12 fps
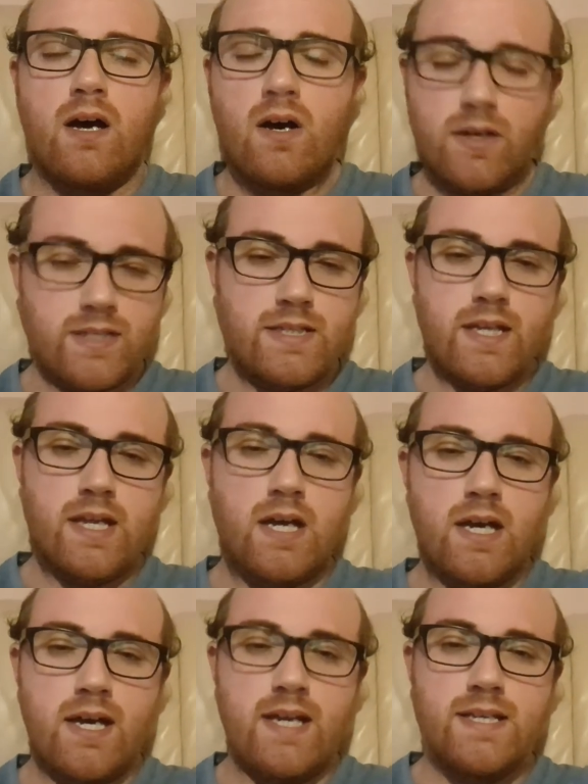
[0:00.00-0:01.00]
Honestly,
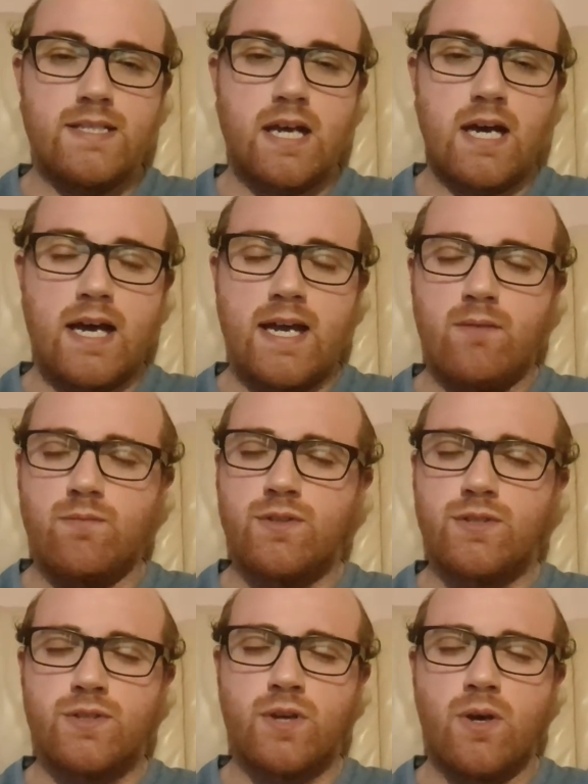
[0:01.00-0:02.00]
guys, I am
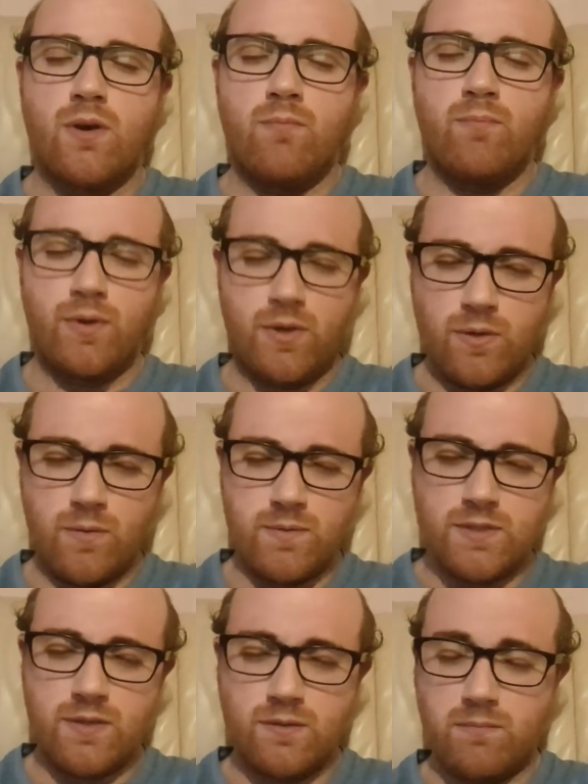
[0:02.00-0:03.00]
so pooped.